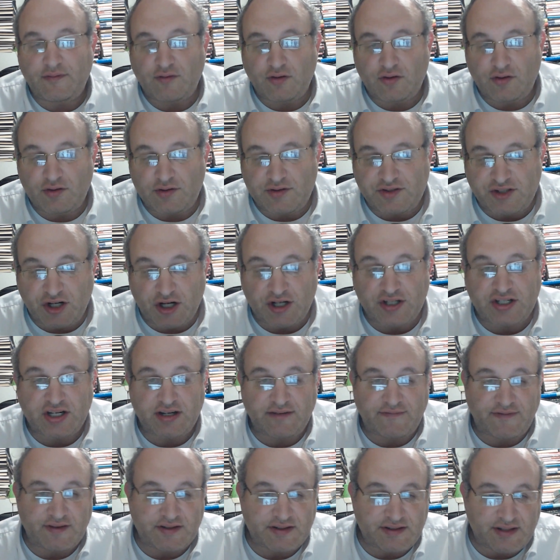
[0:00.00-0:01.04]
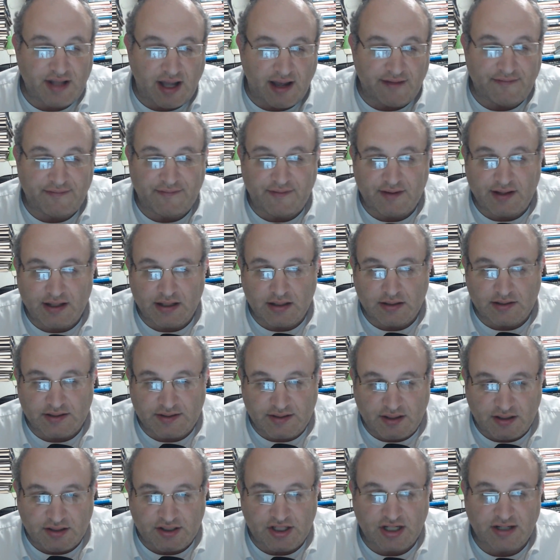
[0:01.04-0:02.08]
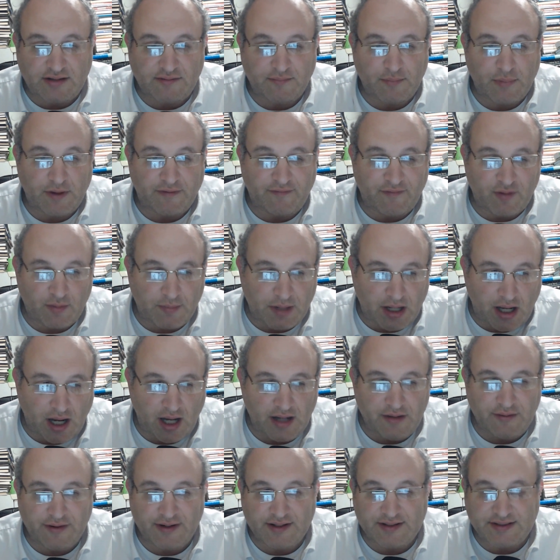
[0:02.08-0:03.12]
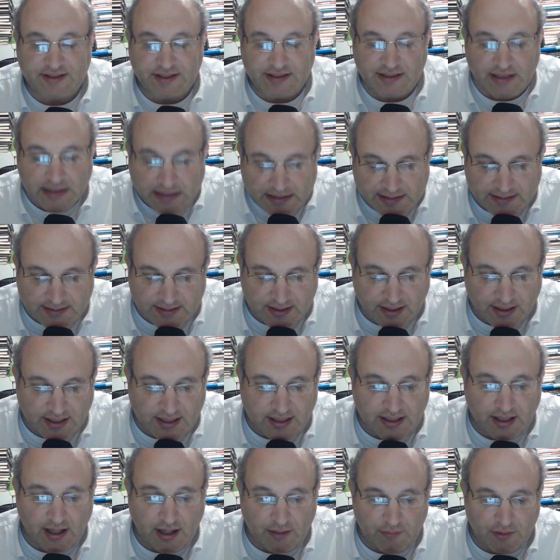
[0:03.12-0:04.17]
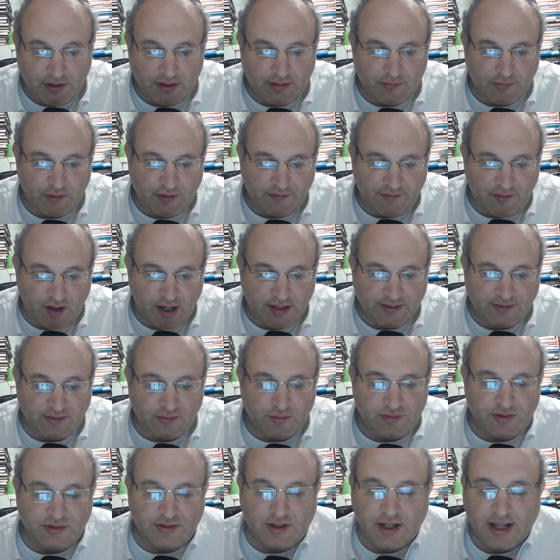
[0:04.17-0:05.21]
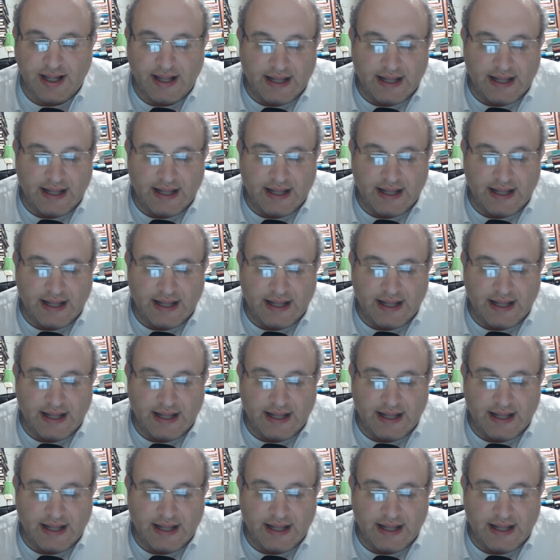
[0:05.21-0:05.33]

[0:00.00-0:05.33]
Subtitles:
searching for stuff, searching for Makairis is Yagia, and we'll fine-tune